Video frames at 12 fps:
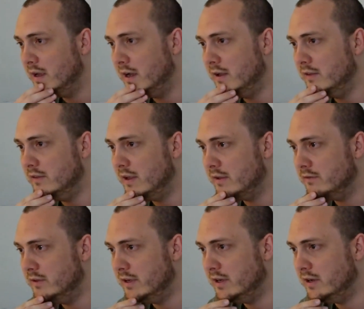and that
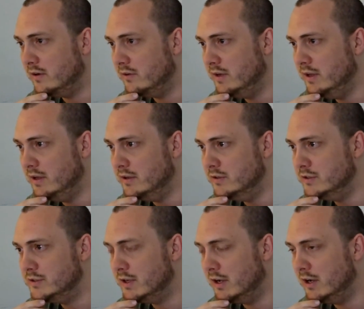there
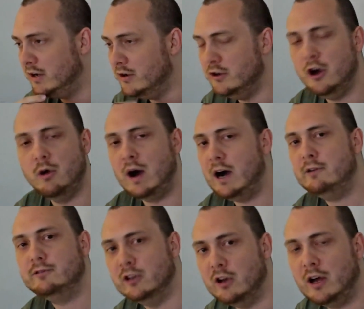is no
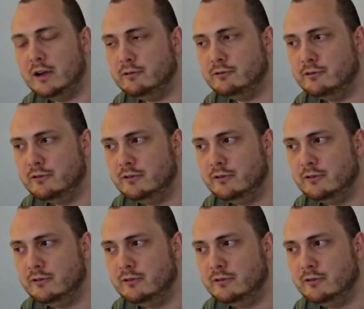afterlife,